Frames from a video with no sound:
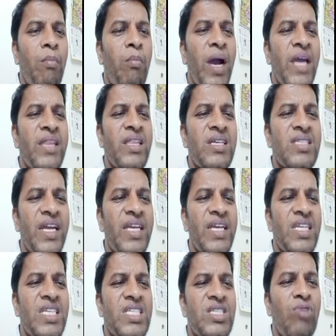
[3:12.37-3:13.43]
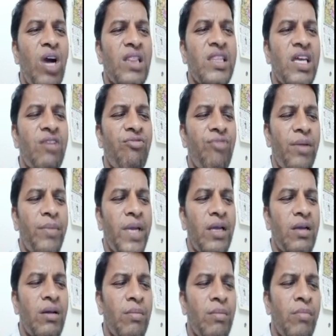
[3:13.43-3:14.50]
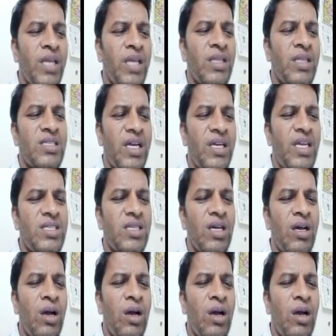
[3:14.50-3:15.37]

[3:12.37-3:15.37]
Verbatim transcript: by the scientist Walther Flemming. By the scientist